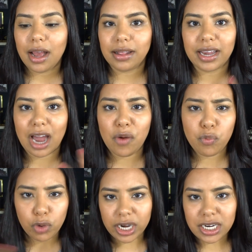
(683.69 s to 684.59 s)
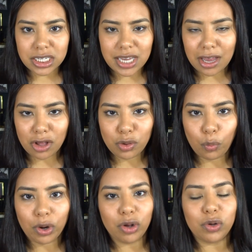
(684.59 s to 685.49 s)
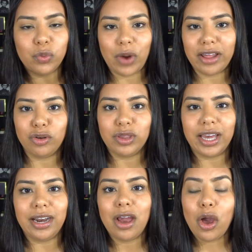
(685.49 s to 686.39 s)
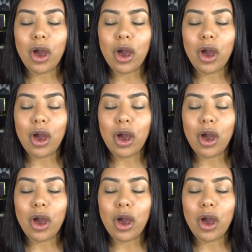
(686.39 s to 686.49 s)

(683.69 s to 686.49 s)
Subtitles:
like I'm ready to take on the world, rather than